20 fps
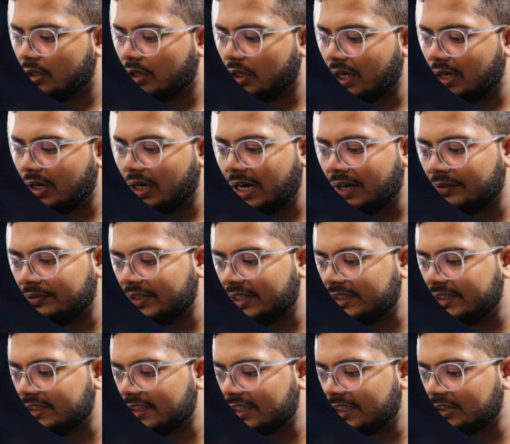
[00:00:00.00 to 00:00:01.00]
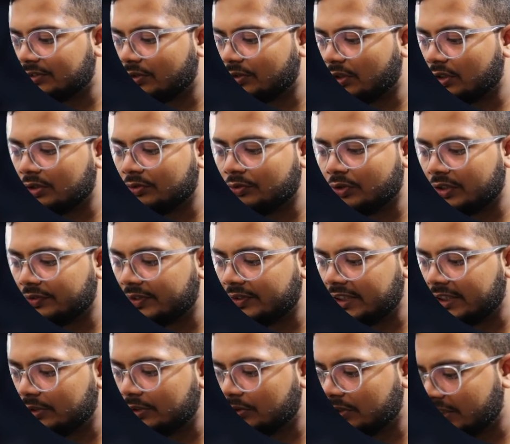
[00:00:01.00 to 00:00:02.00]
After nginx volume, what we need to
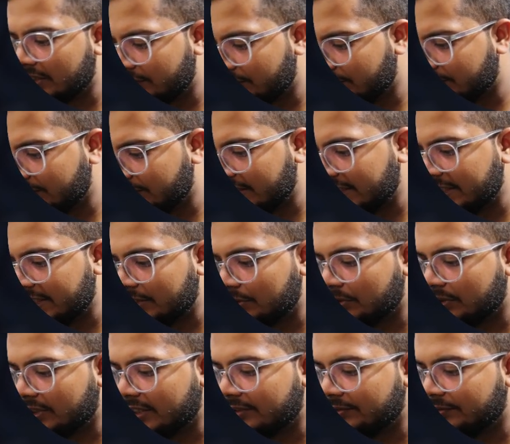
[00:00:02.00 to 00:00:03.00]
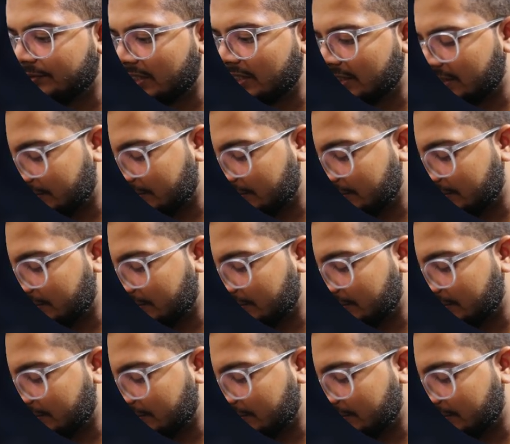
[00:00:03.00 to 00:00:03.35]
give? We need to give the